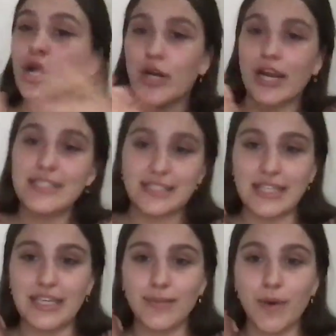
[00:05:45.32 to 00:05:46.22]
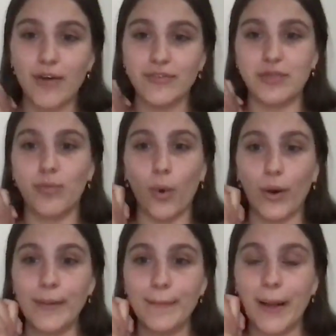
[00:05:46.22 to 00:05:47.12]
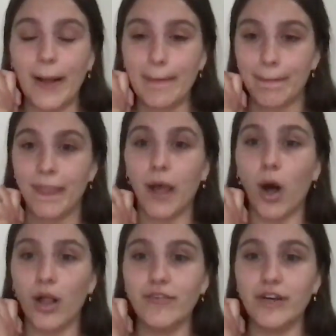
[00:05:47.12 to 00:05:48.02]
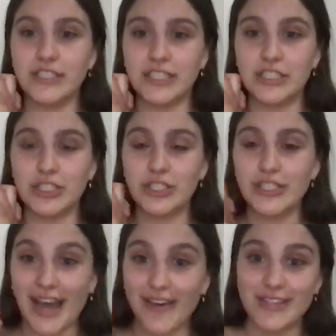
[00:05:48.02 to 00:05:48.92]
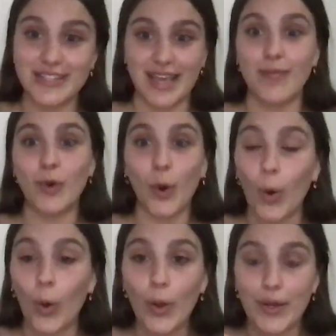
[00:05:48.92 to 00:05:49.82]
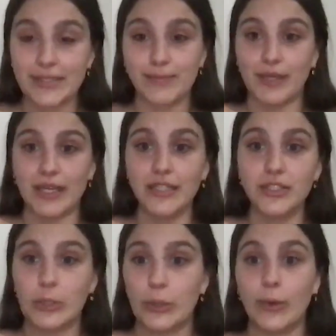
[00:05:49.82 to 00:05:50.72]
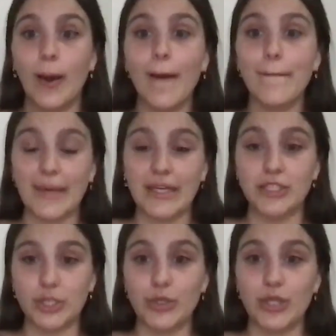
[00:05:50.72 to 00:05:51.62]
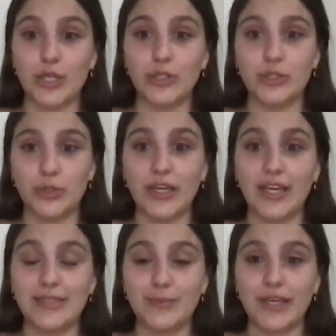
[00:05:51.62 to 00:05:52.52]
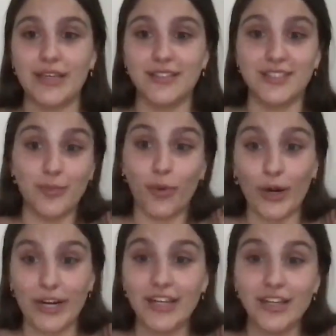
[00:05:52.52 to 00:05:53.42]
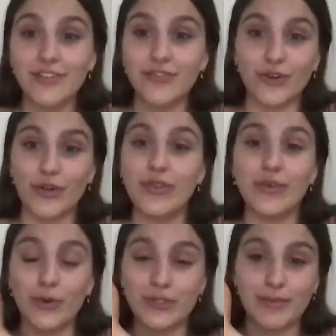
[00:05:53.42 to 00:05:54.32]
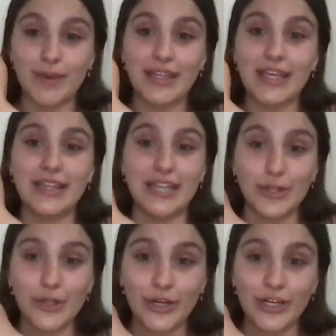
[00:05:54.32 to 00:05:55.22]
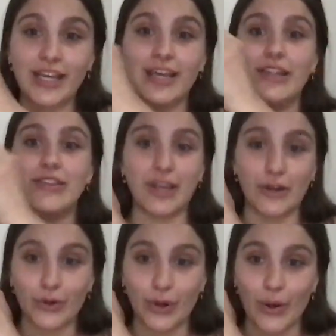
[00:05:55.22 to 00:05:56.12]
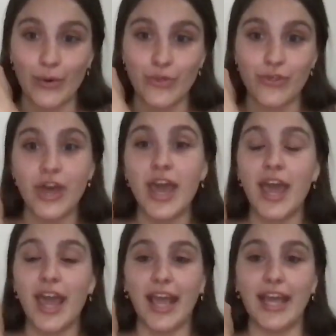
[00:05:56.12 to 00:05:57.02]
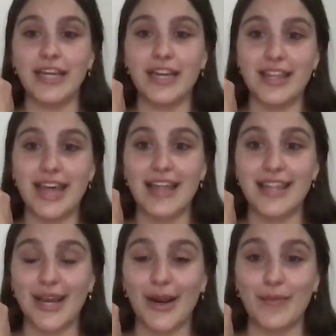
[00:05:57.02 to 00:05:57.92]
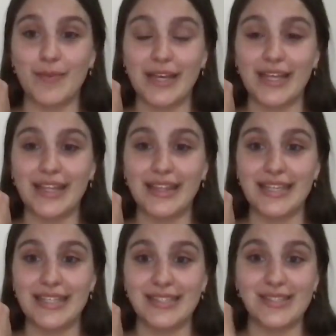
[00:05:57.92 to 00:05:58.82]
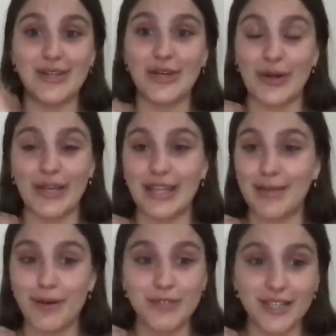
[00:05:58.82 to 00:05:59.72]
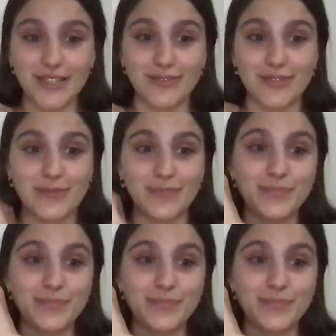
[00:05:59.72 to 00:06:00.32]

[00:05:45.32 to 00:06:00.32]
great team of support, but all of our teachers have the same goal as me to make sure that your student is being supported for ultimately their learning, their growth, and that they are meeting these curriculum objectives.